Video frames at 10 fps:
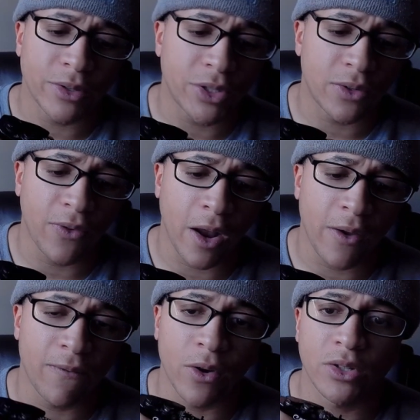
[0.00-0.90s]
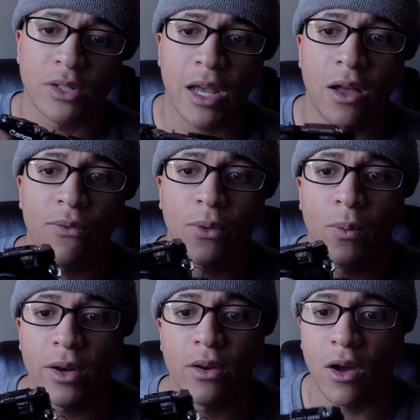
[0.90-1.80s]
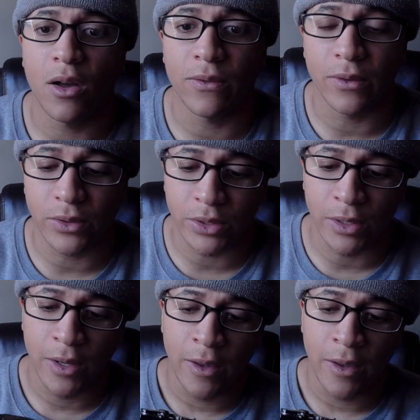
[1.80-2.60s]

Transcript: It's just very versatile for what it offers.